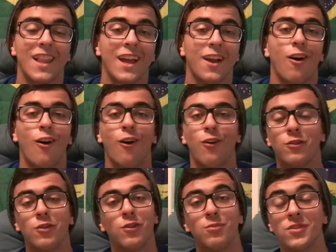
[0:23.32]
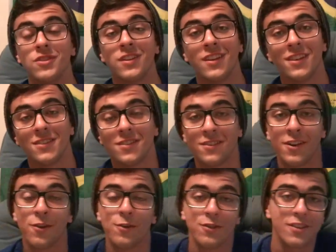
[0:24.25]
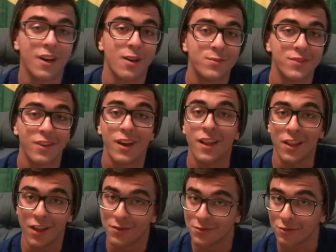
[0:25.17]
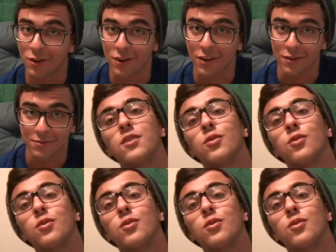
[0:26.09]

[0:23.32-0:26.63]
Like all good Brazilian stereotypes, I love soccer.